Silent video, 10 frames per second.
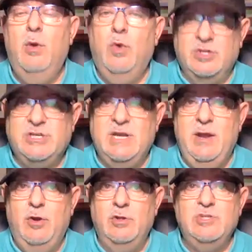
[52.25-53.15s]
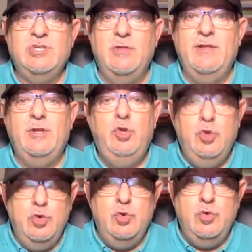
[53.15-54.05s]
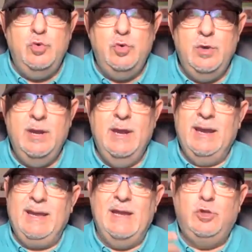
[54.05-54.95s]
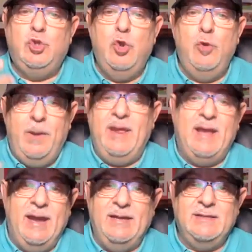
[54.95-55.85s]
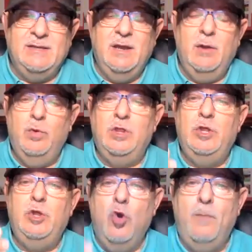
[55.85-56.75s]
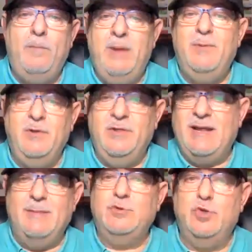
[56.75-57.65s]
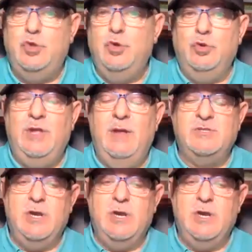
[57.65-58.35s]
what's going on so that you can duplicate with your people that comes onto your team.